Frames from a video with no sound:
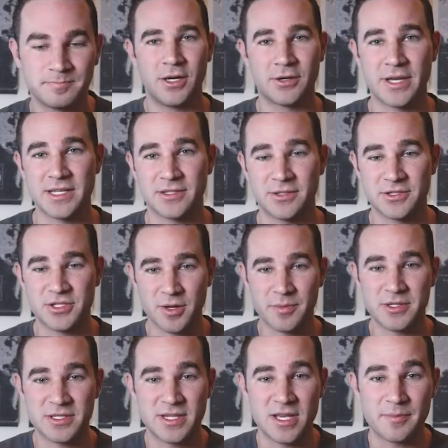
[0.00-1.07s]
Okay, so let's jump
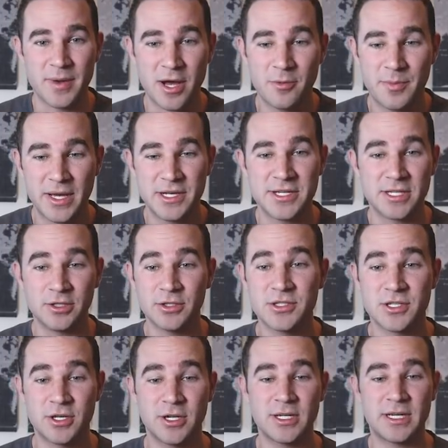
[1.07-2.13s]
into the About page. It
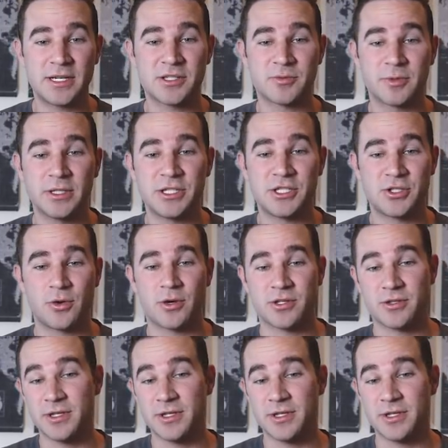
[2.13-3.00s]
looks good and it's really short.